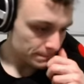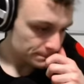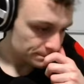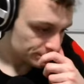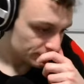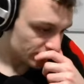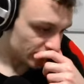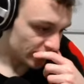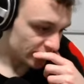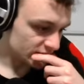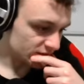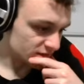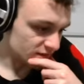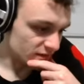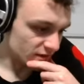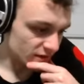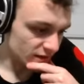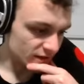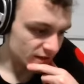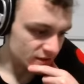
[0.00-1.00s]
and
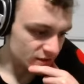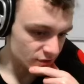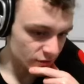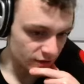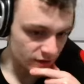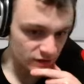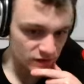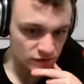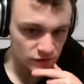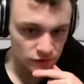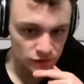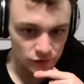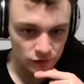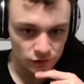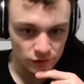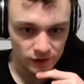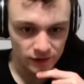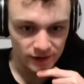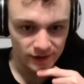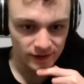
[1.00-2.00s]
that is going
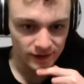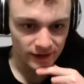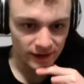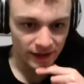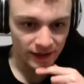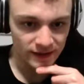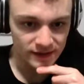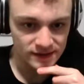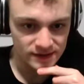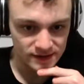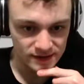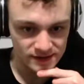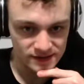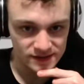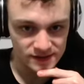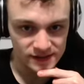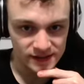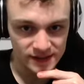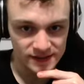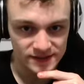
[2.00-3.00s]
to
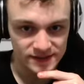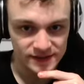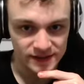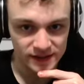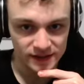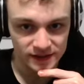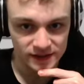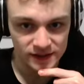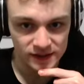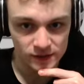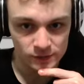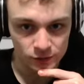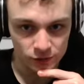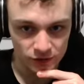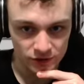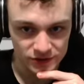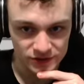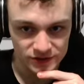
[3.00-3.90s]
access the SDL keyboard